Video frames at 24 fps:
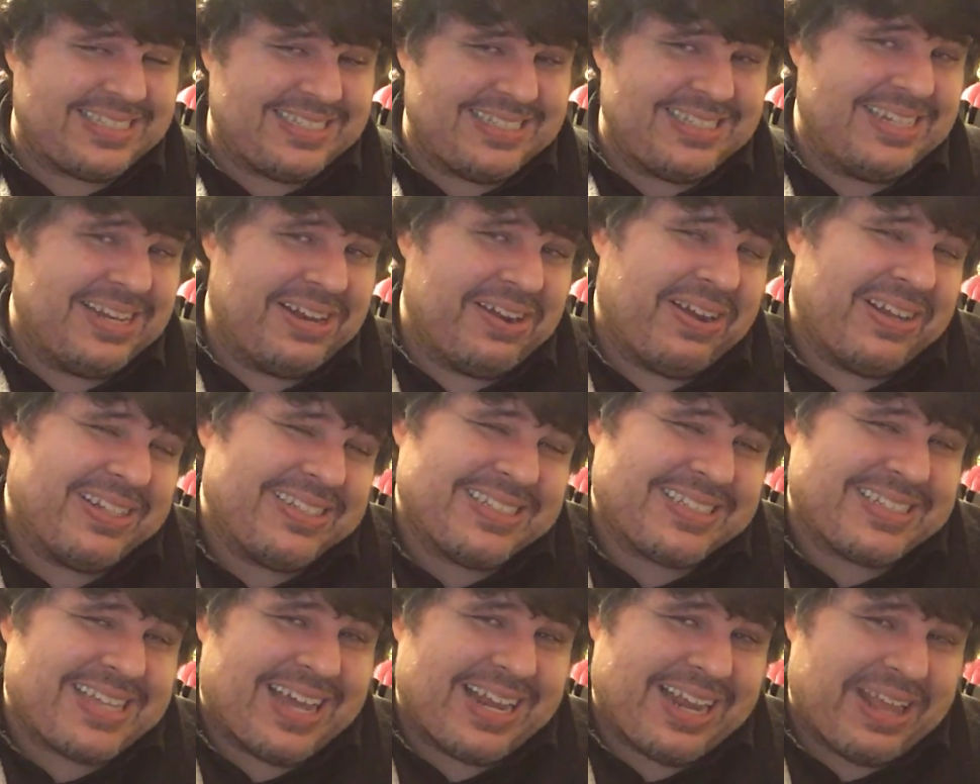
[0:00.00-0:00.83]
you know, I
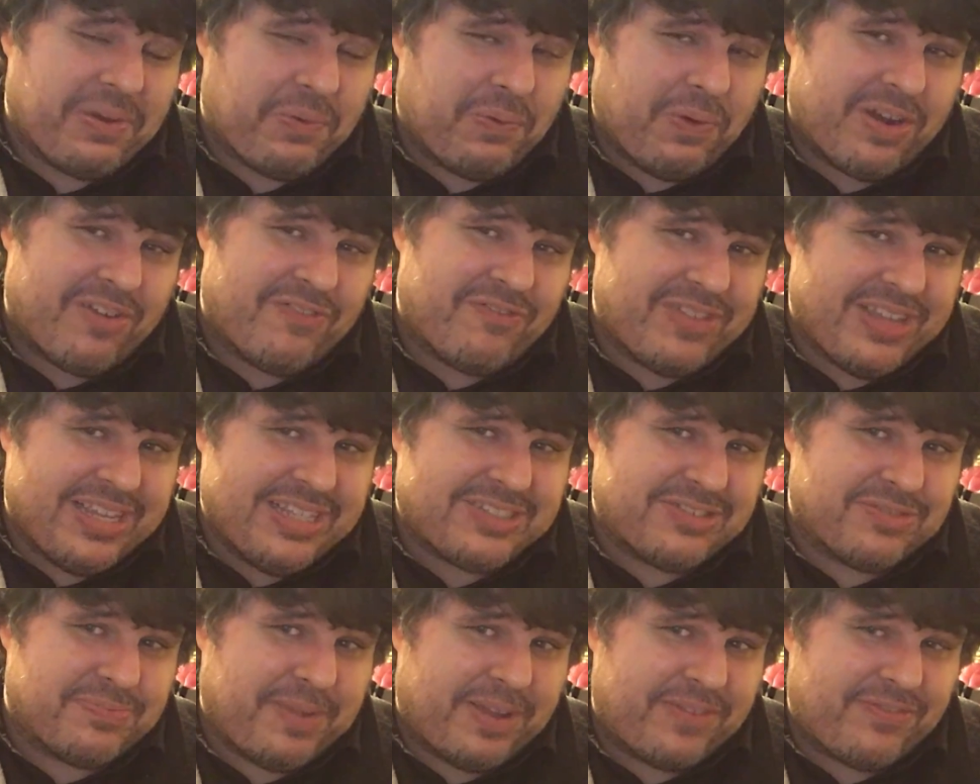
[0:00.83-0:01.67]
just got like one of
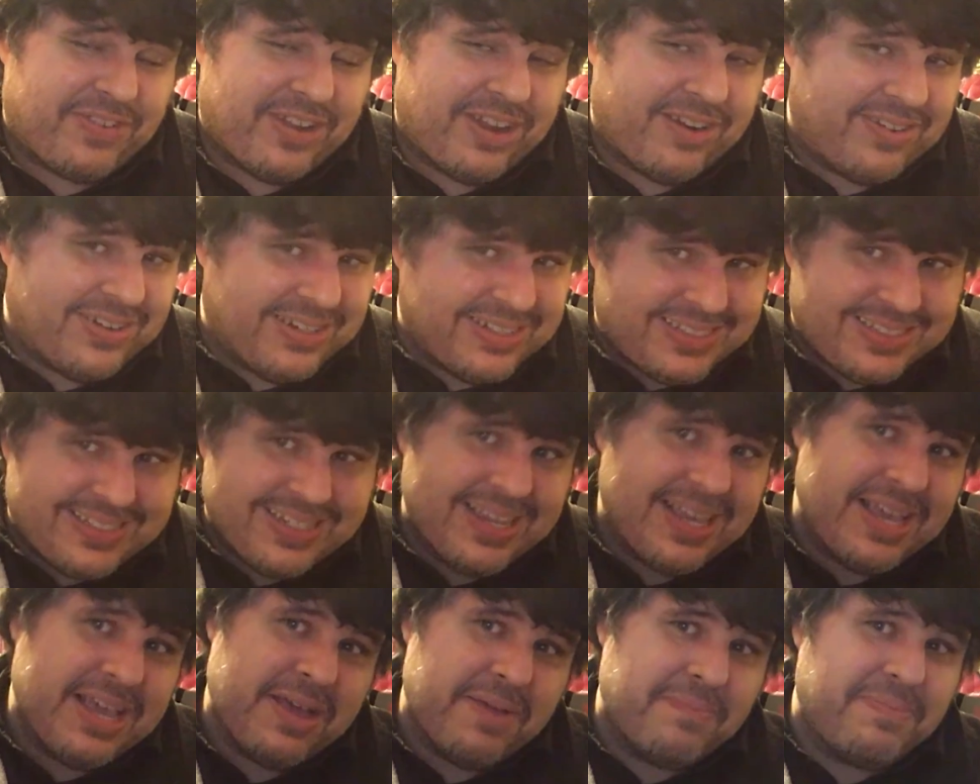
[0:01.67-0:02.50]
each of my favorites
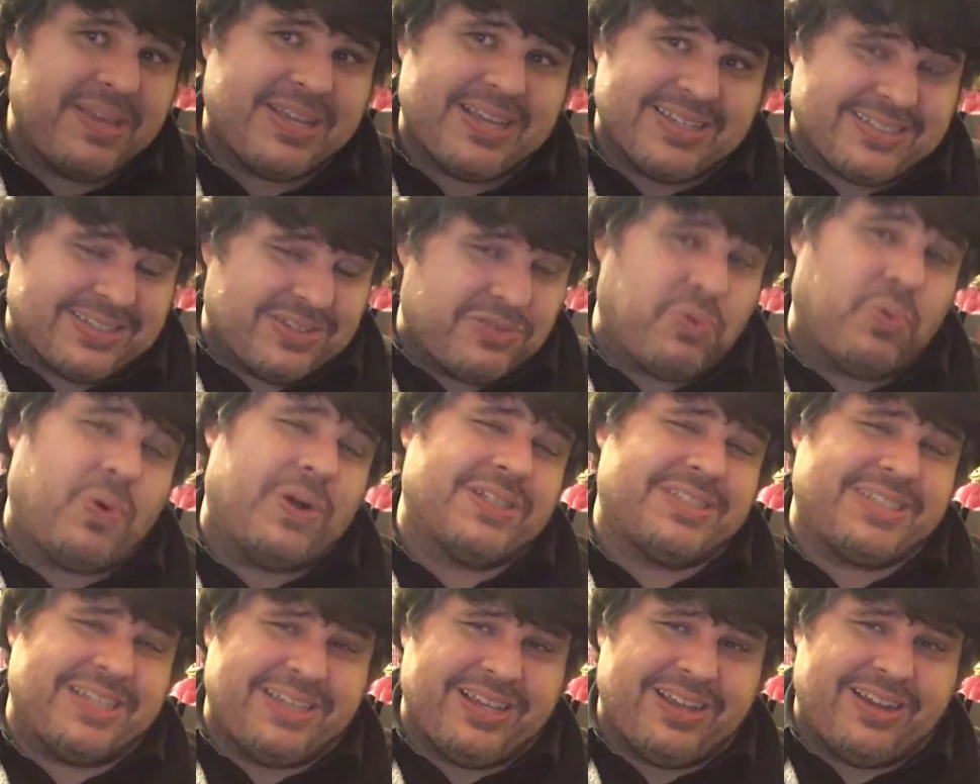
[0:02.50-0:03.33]
because it's
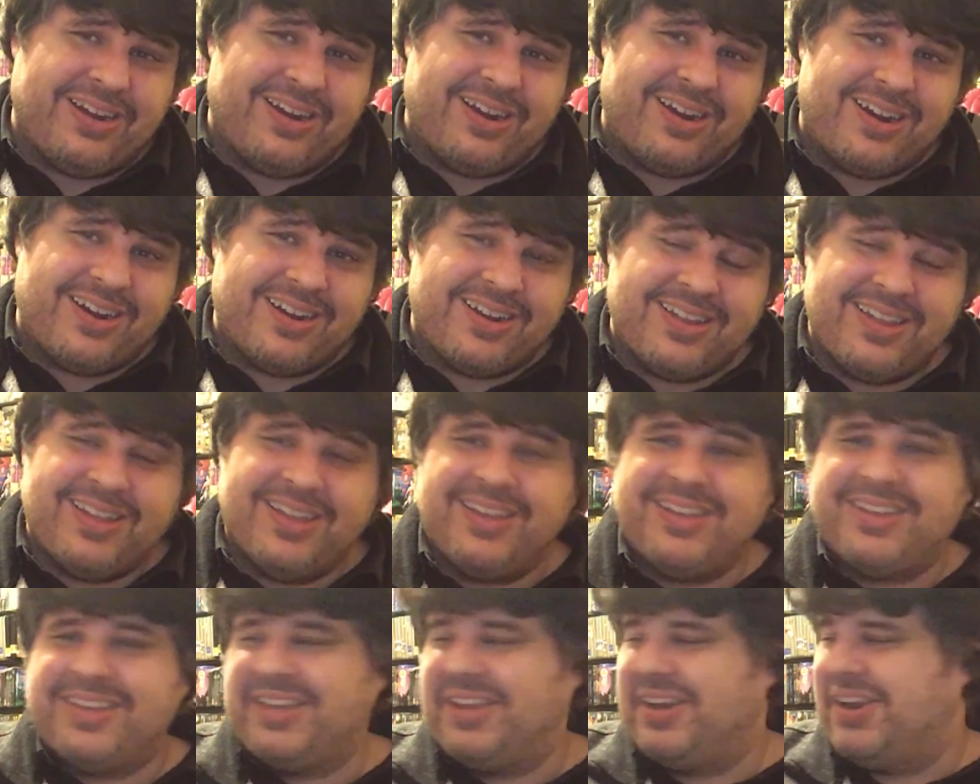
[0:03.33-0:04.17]
once a year.
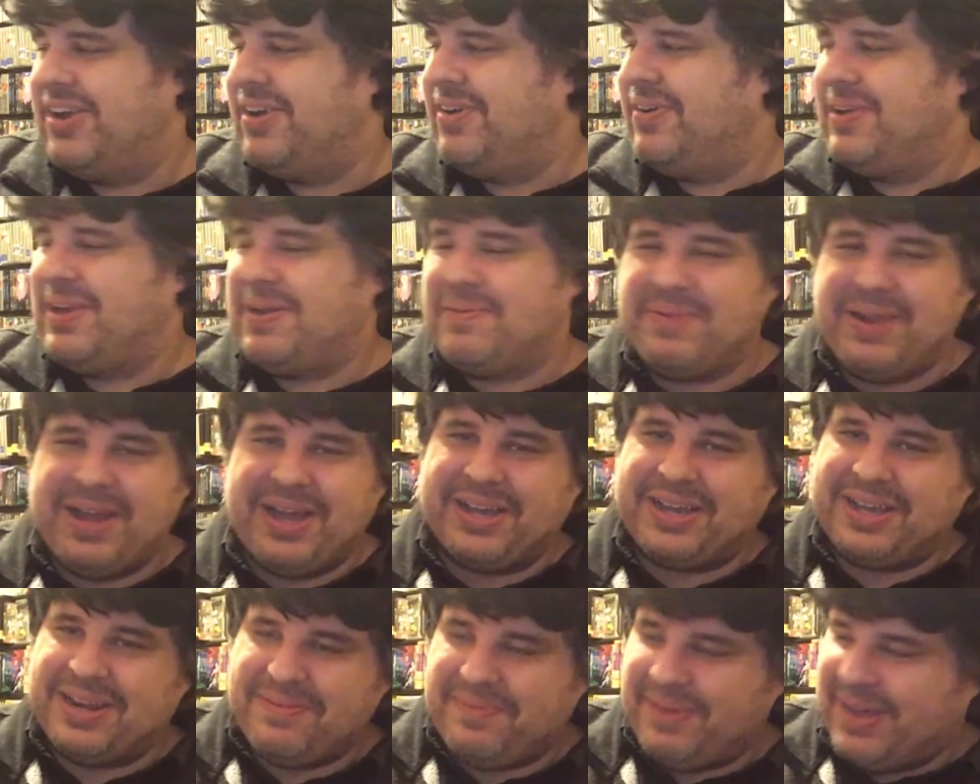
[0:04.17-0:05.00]
You know, I'm
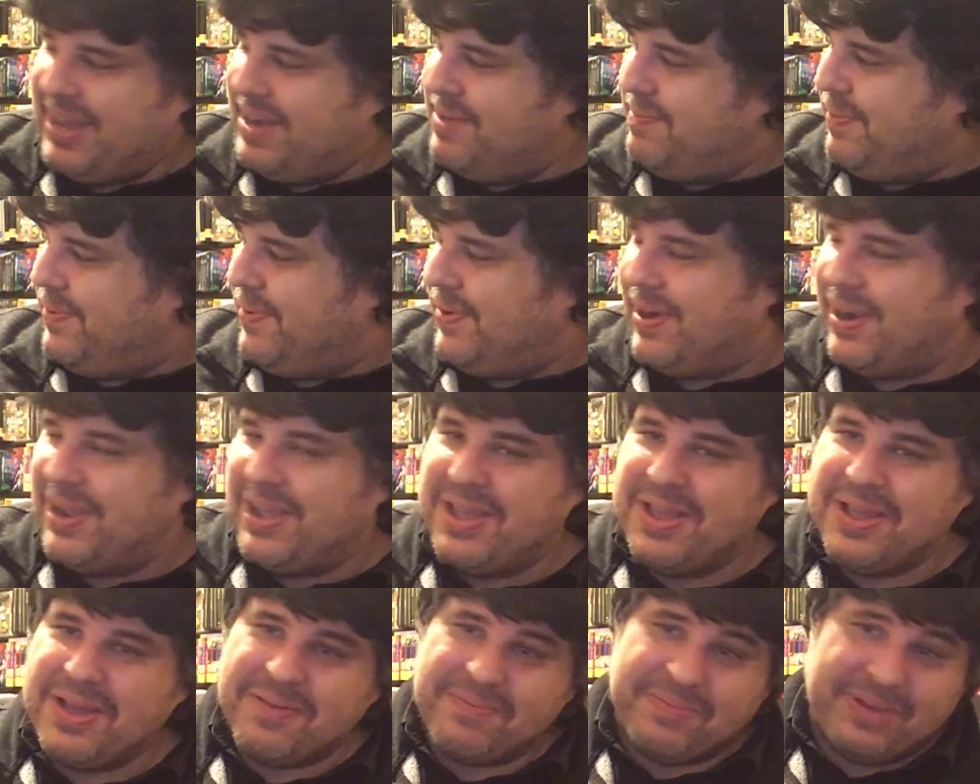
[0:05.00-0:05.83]
not gonna buy any more.
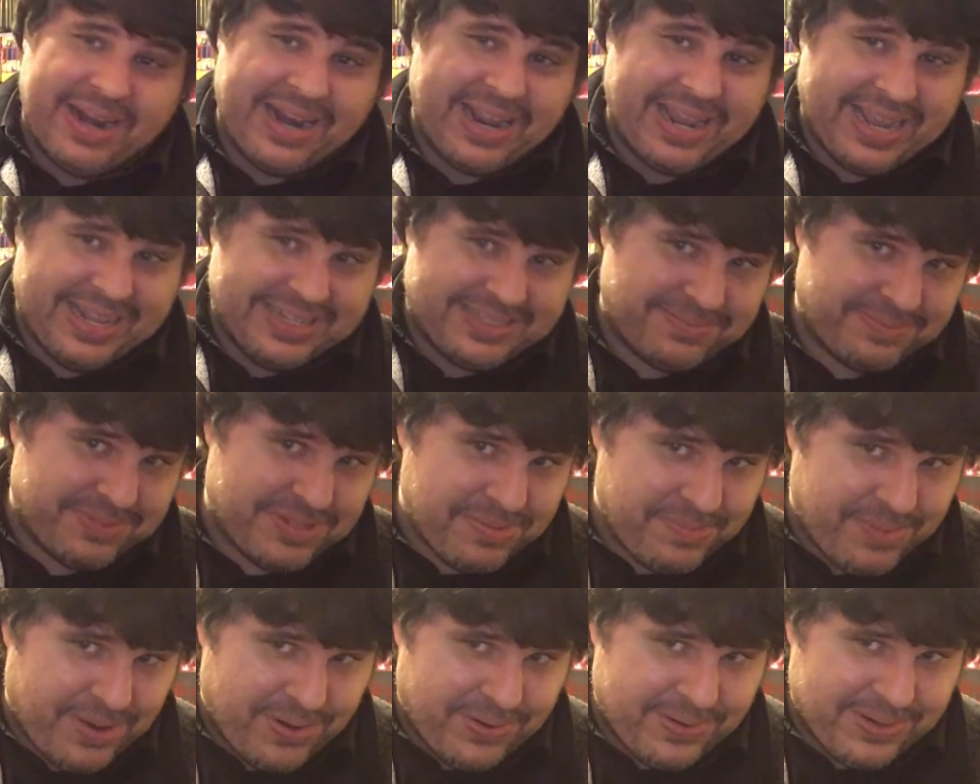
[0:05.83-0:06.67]
But I got some
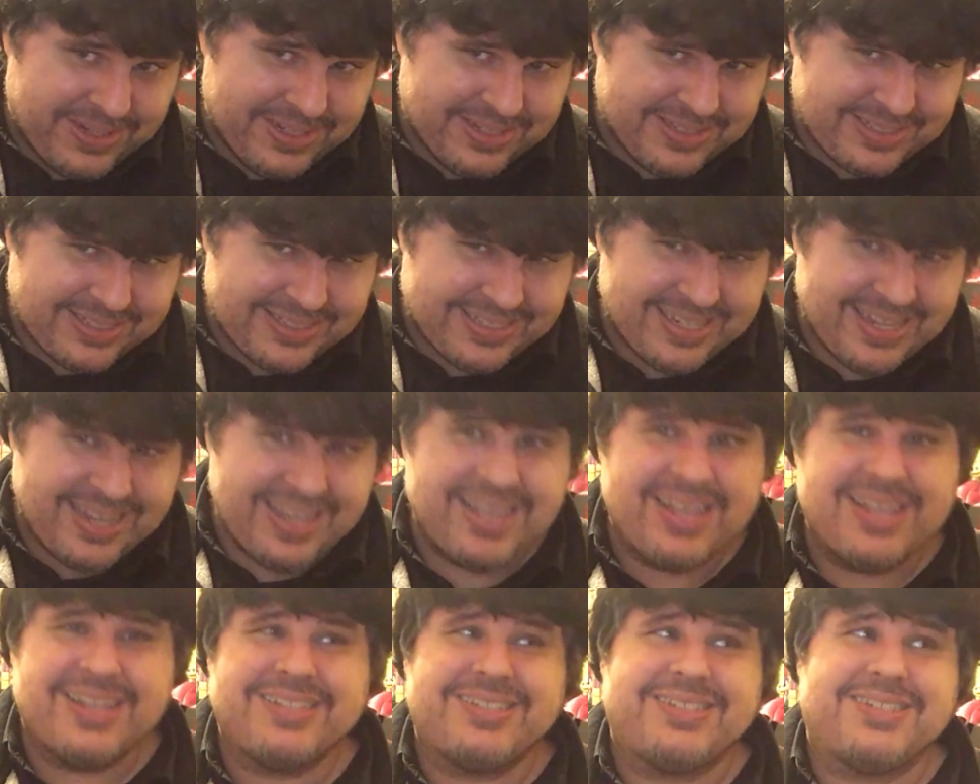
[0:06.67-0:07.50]
Samoas,
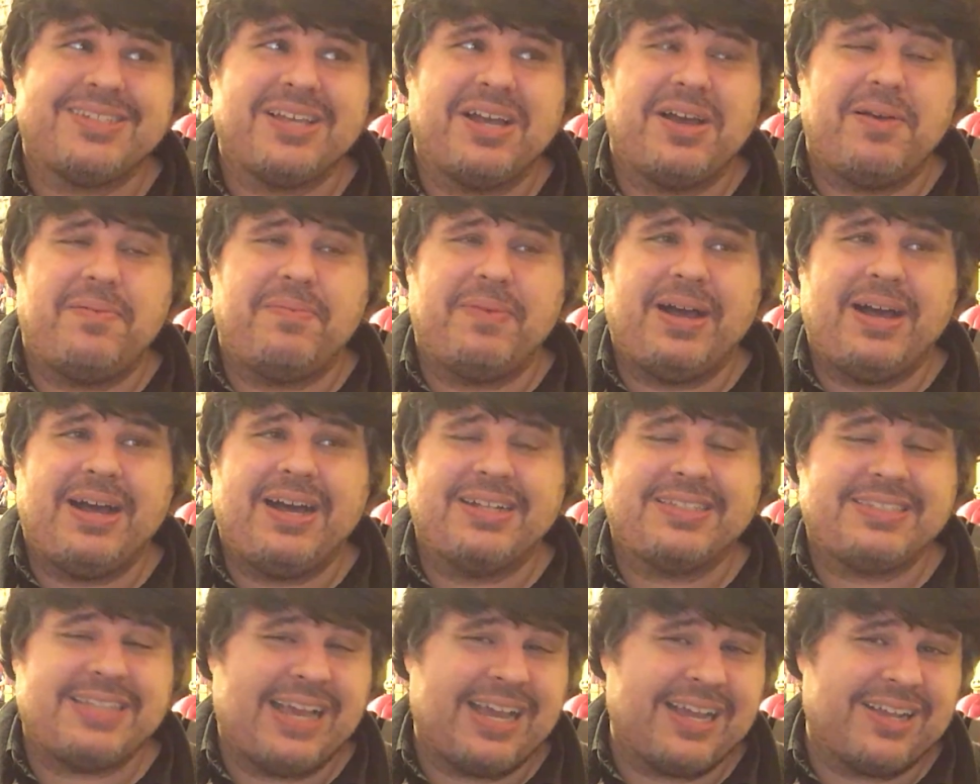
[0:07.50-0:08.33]
some
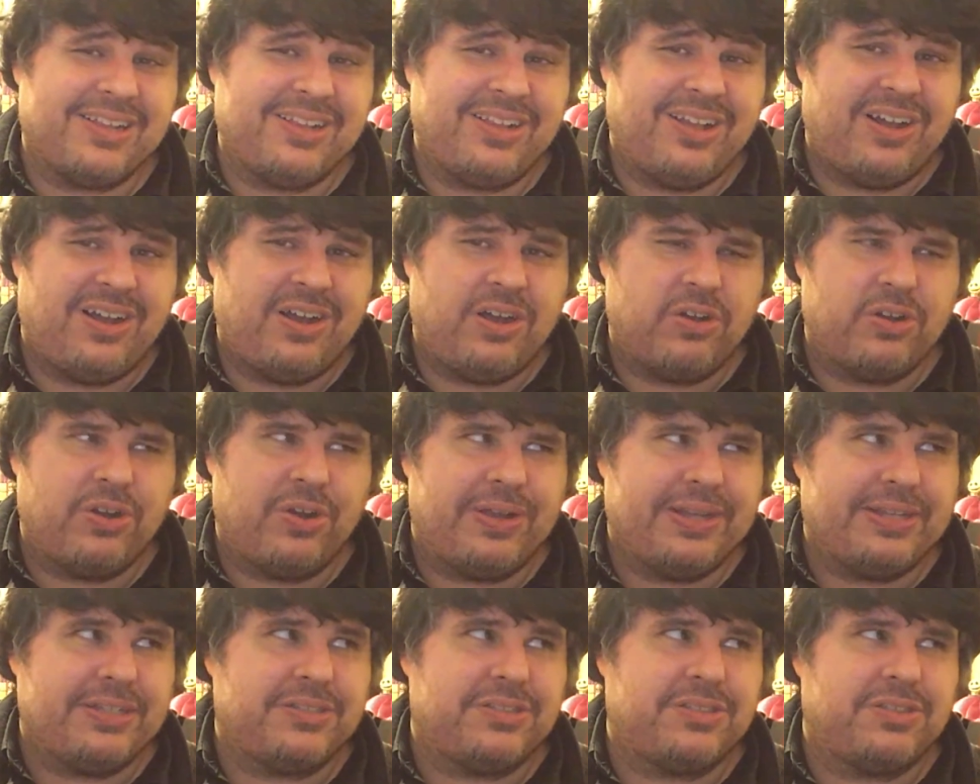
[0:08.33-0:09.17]
Tagalong. Oh no,
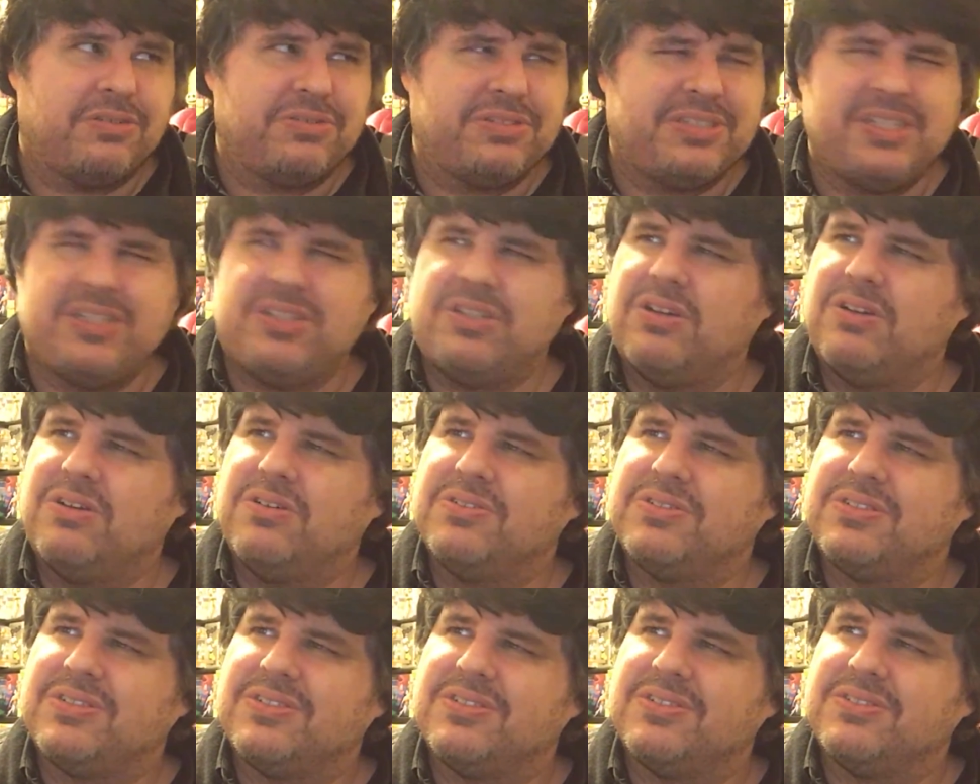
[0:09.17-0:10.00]
wait,
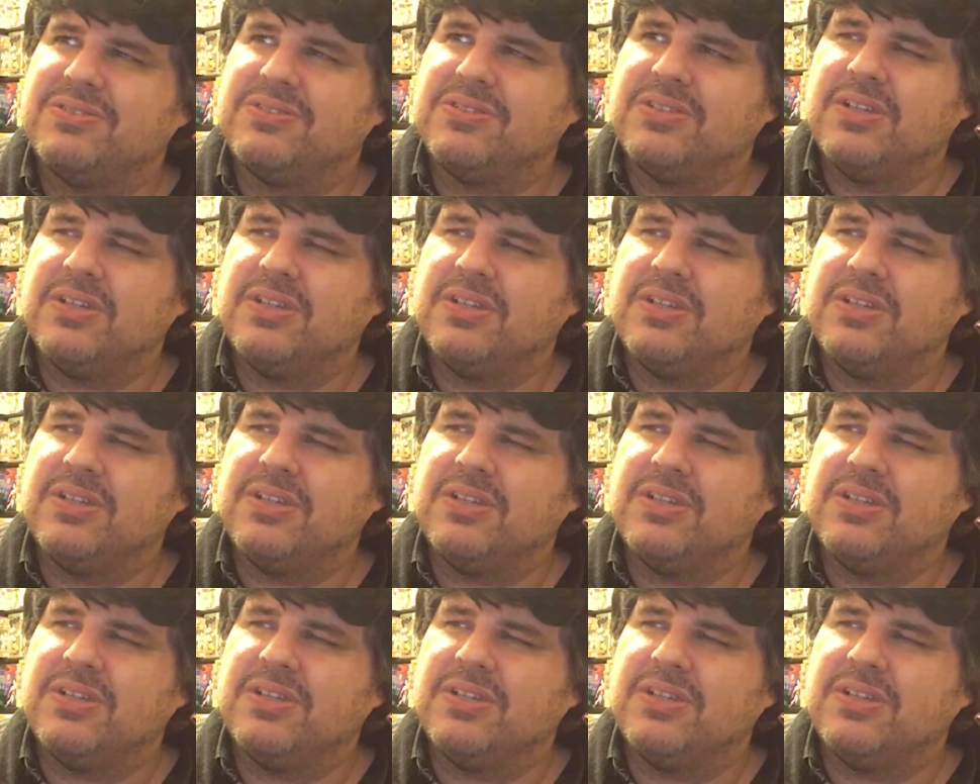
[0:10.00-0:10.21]
Do-si-dos.